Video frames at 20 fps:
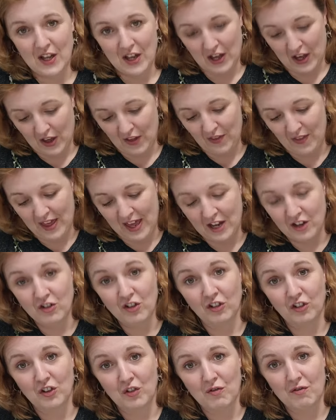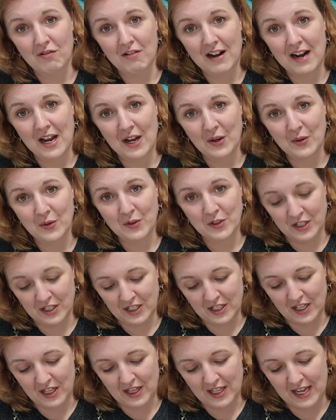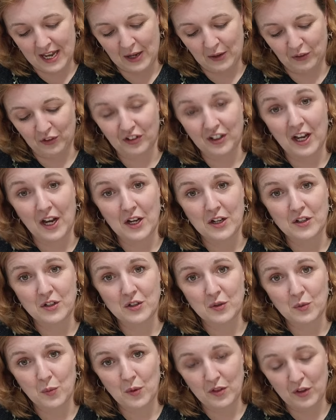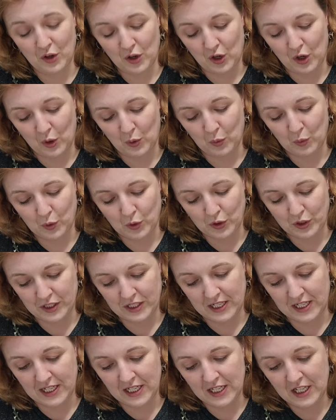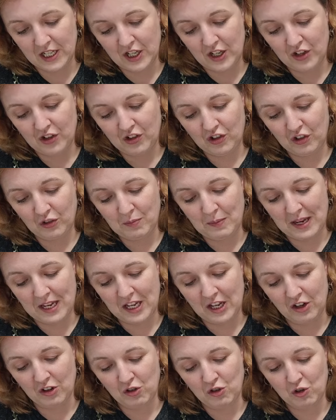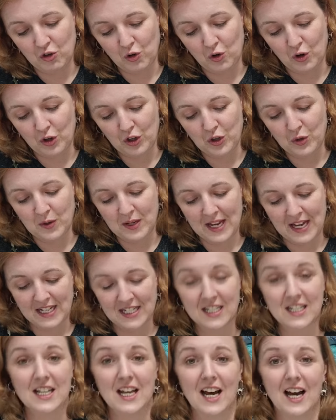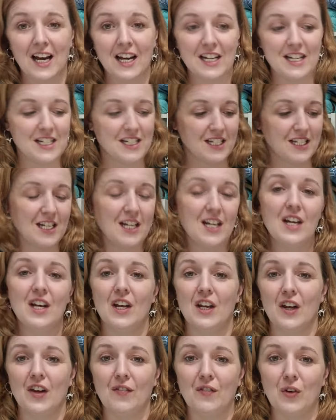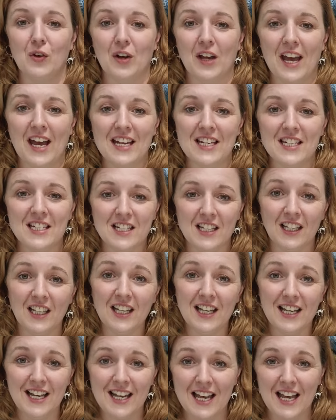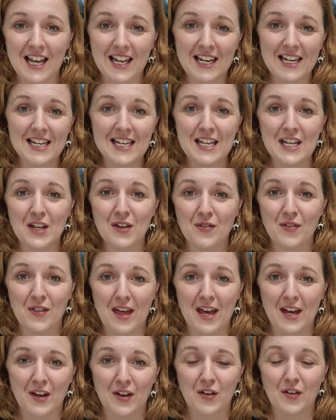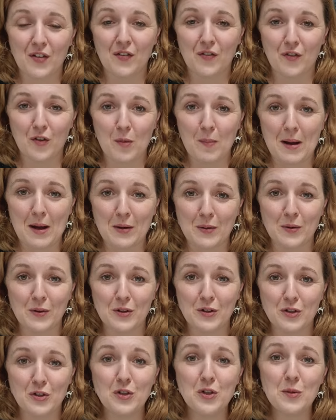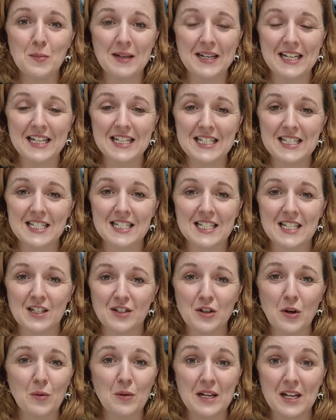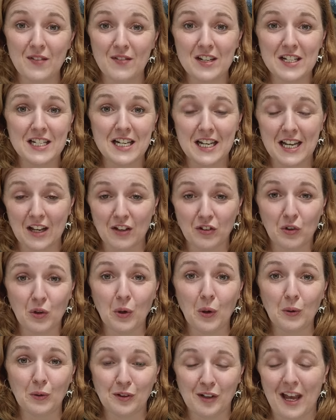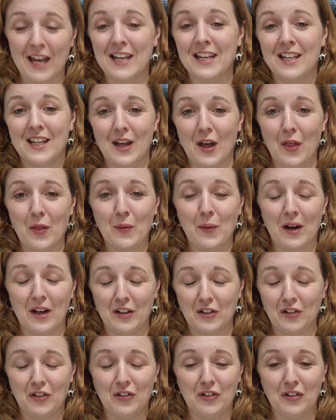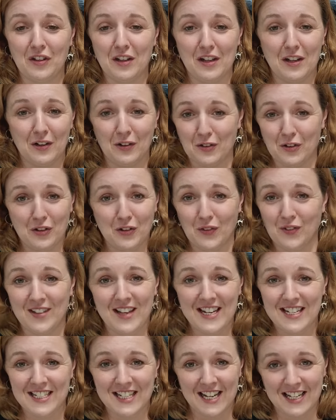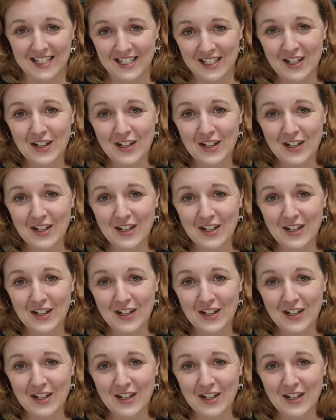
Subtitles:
and then just around the outside with your hot water, just making sure you get to the height of your candle and leave that for about 2 minutes. Don't leave it until it gets cold again, otherwise it'll just set again.